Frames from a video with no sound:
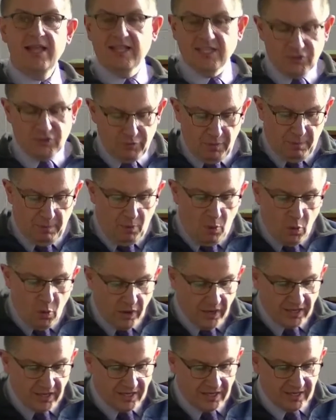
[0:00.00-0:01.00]
This
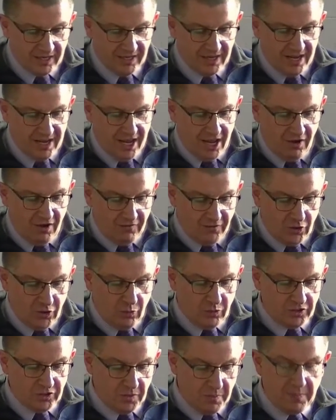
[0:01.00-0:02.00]
report of
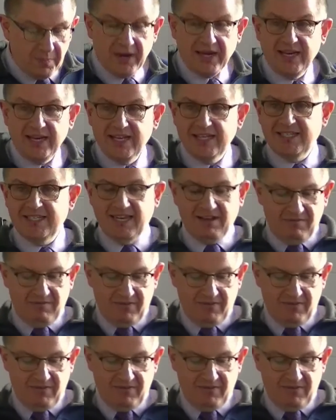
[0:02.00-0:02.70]
Noah's obedience,